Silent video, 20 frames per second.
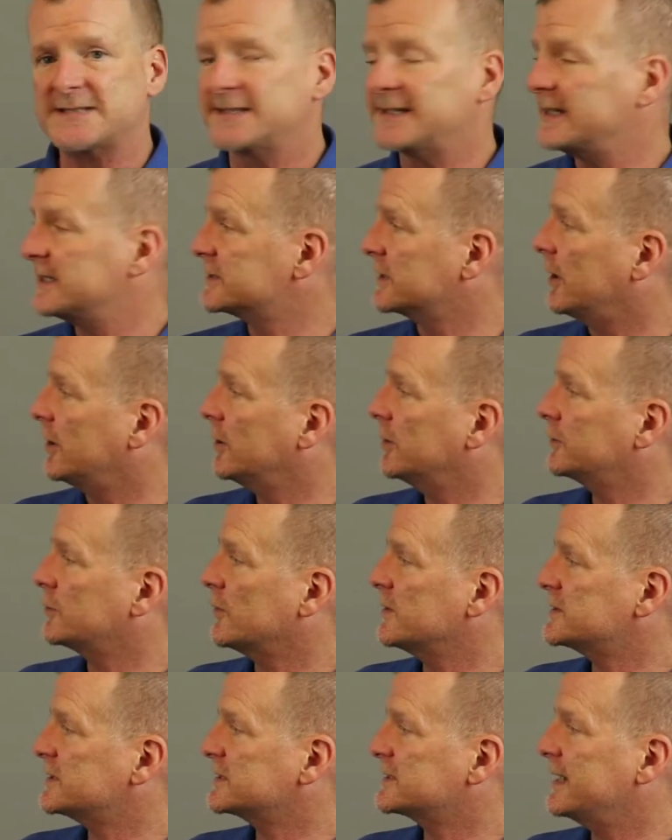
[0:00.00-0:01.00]
is
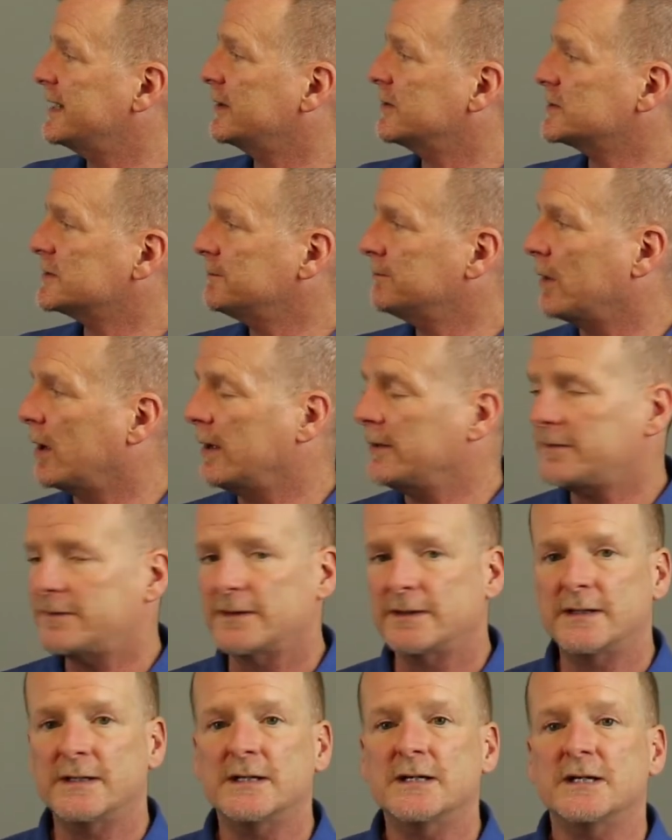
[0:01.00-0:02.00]
136 acres a
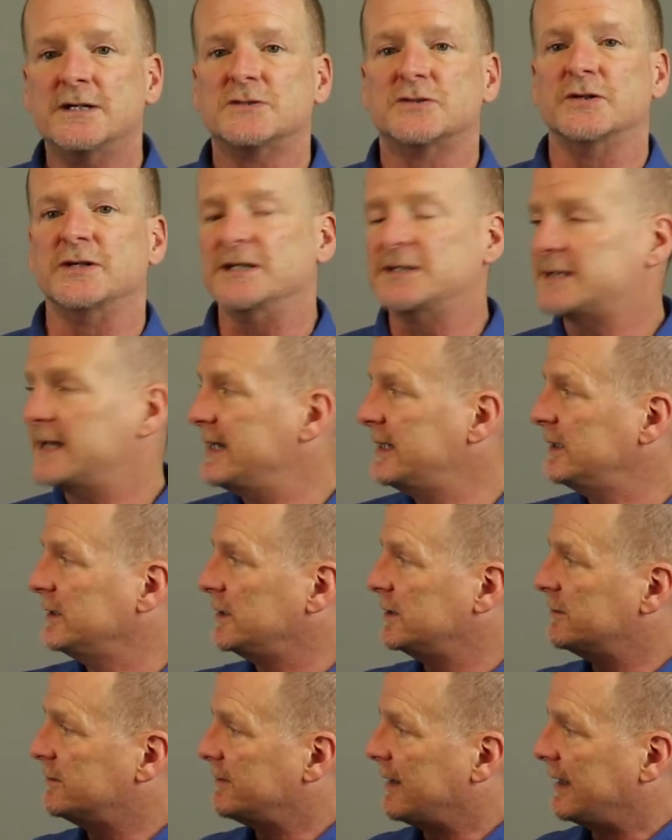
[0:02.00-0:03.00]
month. So you take and
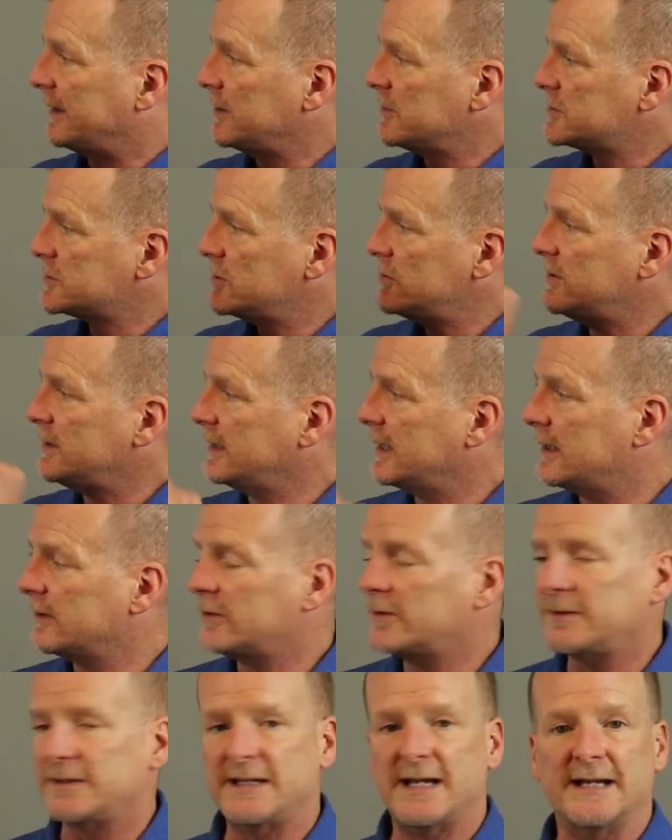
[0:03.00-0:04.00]
you divide those two
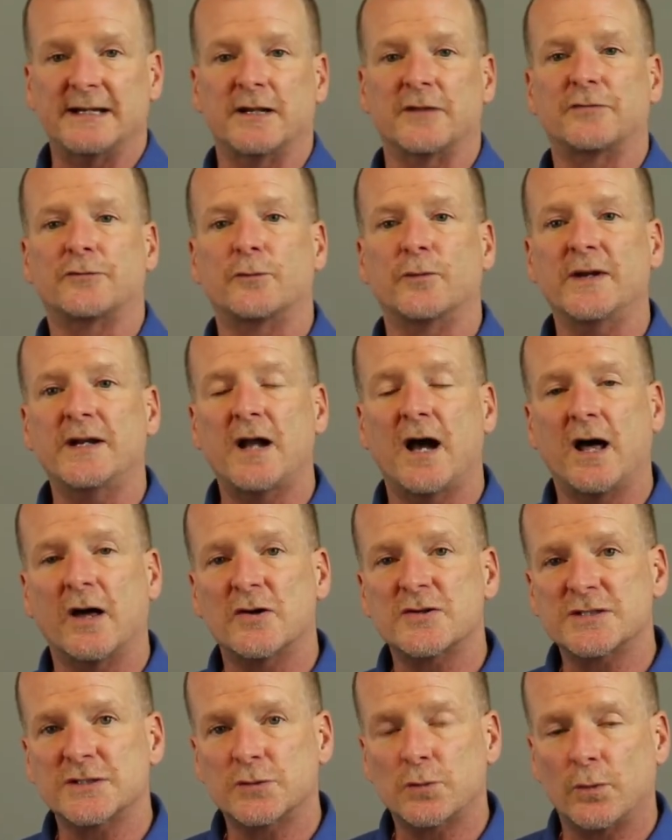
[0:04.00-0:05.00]
together, you add a
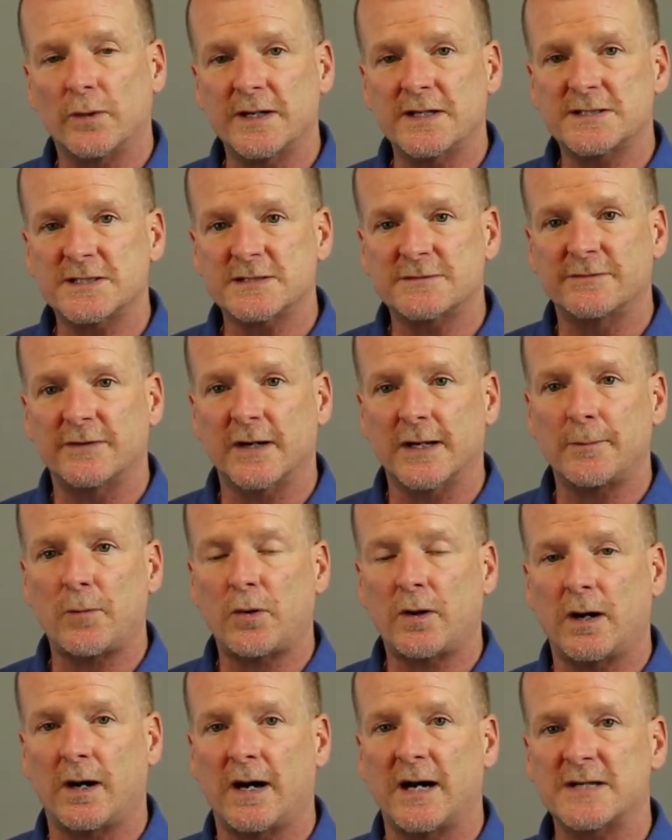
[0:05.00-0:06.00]
$3.20 variable
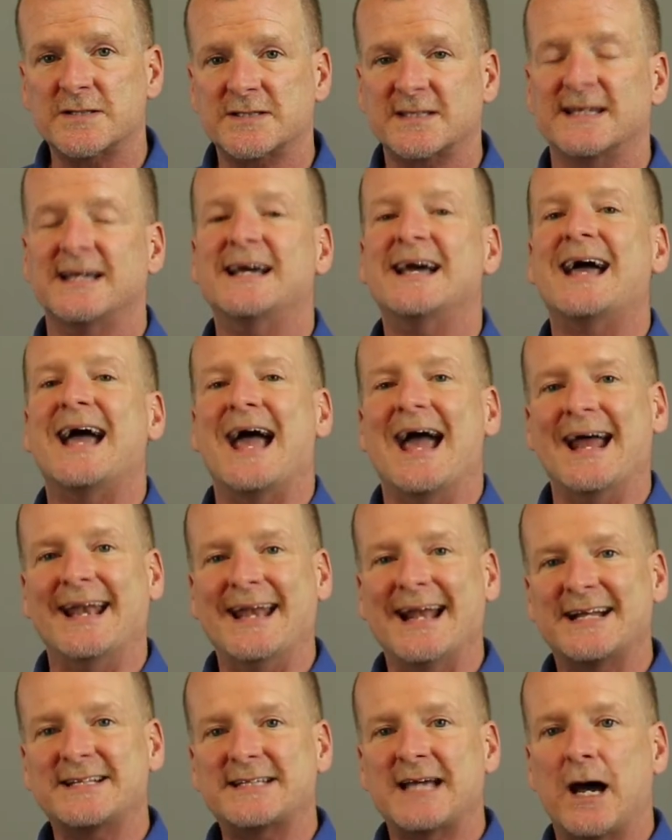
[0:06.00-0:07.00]
cost, and
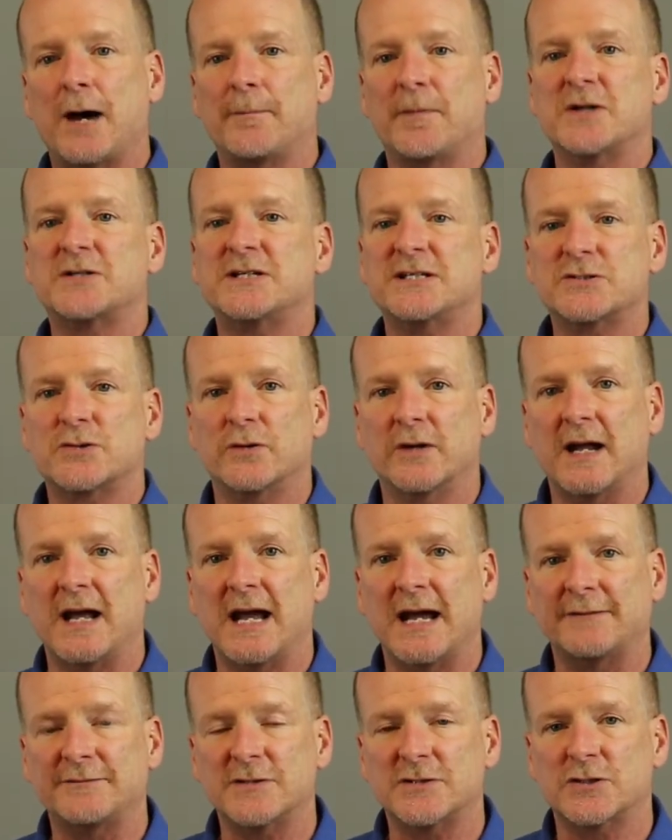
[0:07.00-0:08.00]
that's how much he's going to
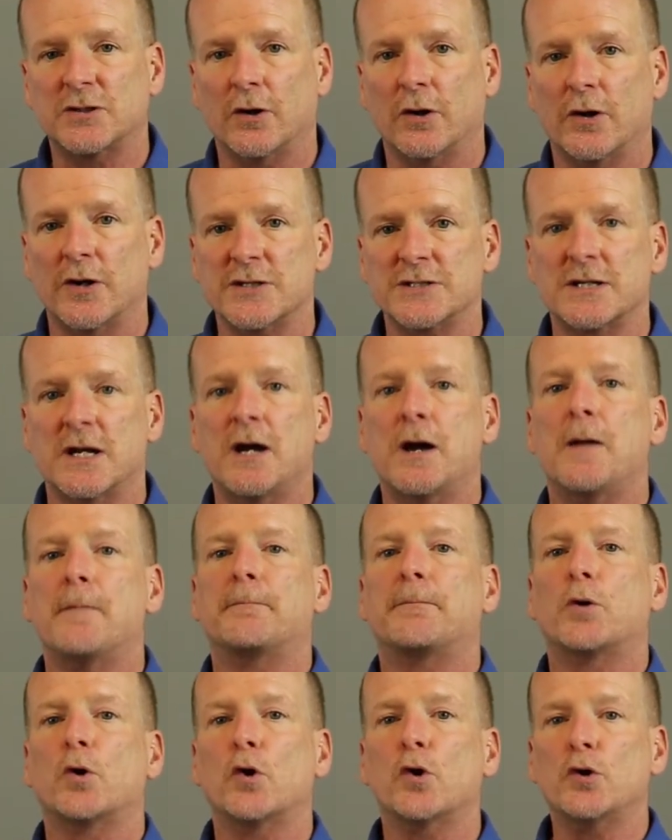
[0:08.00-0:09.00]
have to charge
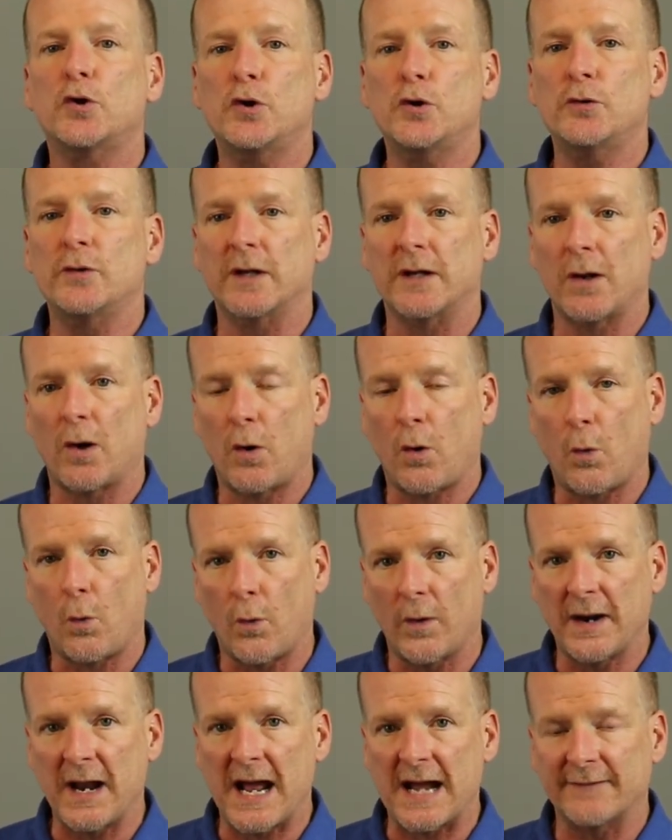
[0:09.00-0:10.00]
per unit
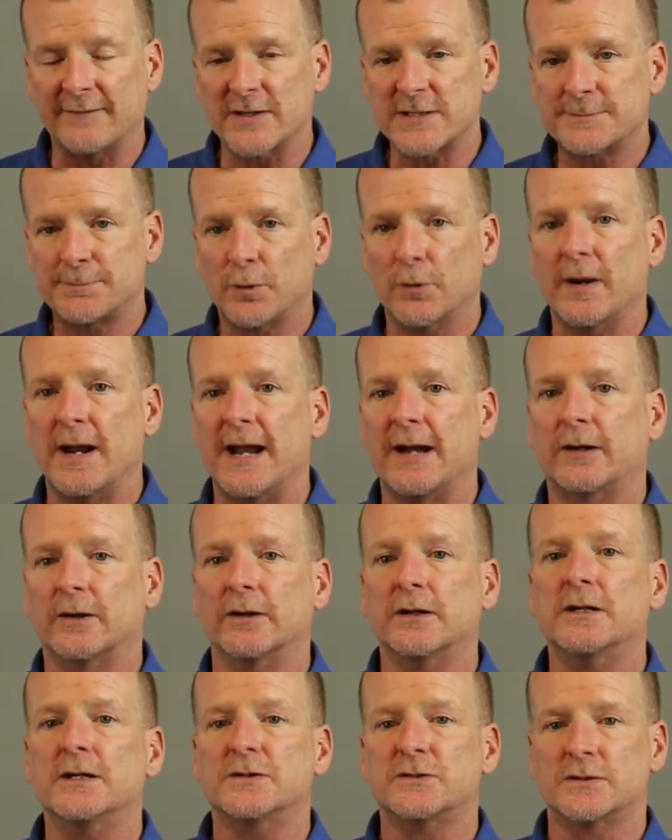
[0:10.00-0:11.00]
on average per
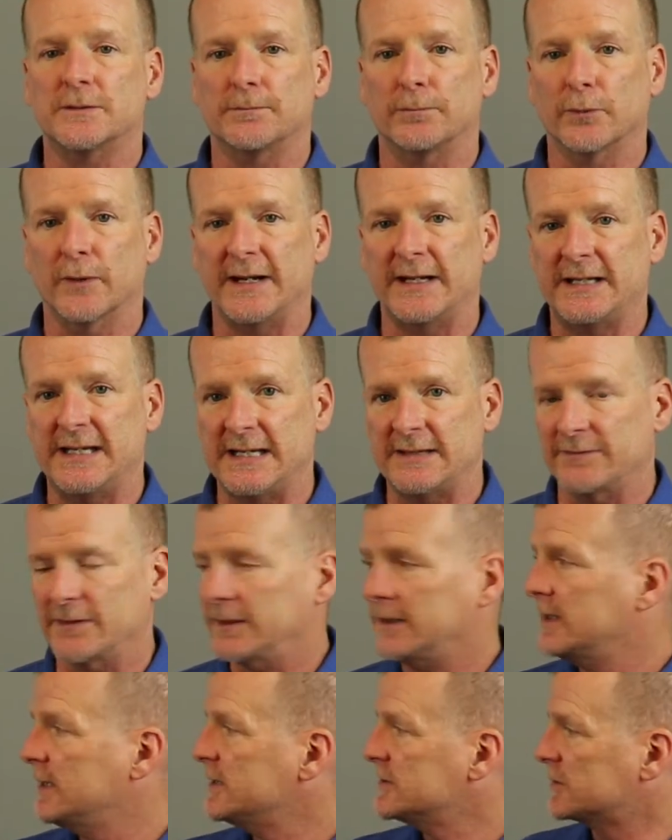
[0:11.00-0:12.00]
acre to break even.
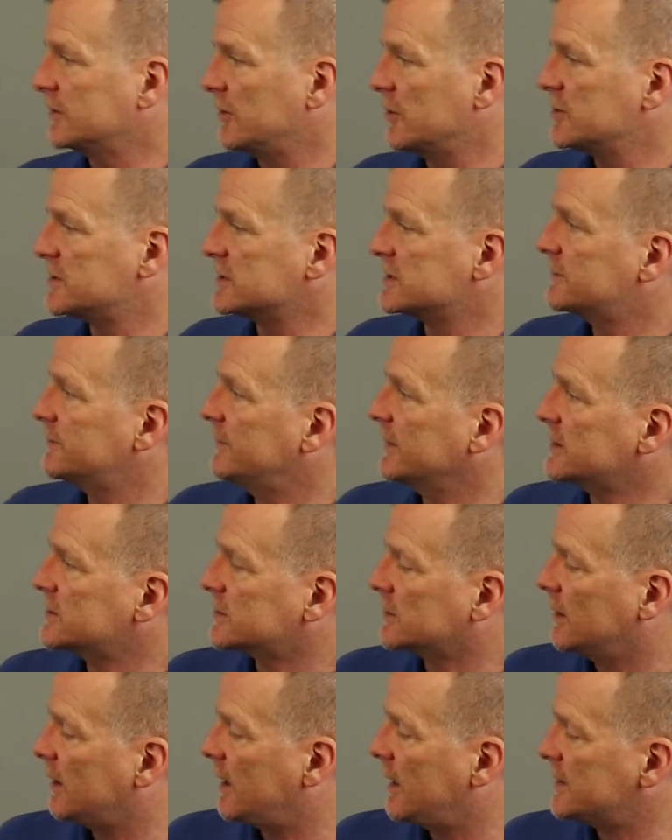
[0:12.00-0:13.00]
So there's his fixed
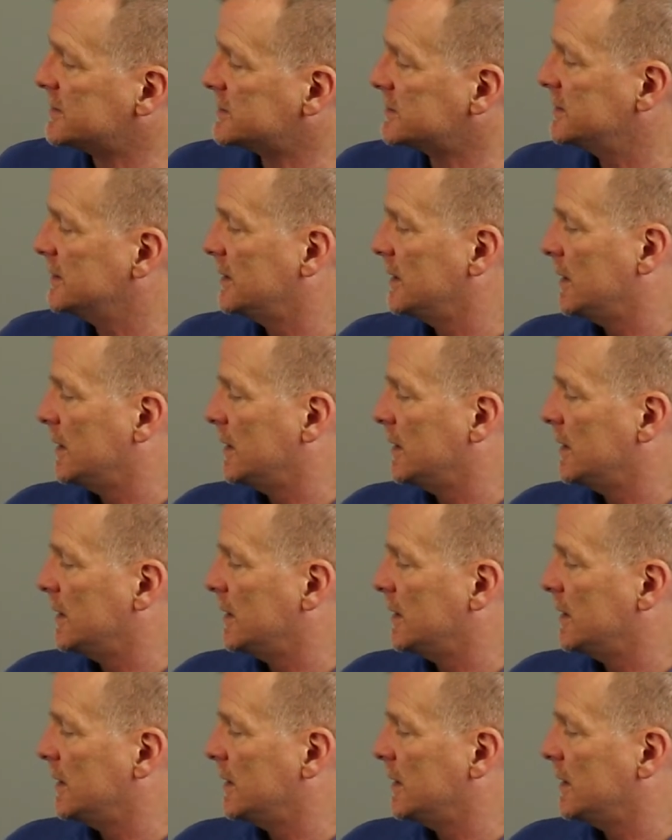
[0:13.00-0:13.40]
cost,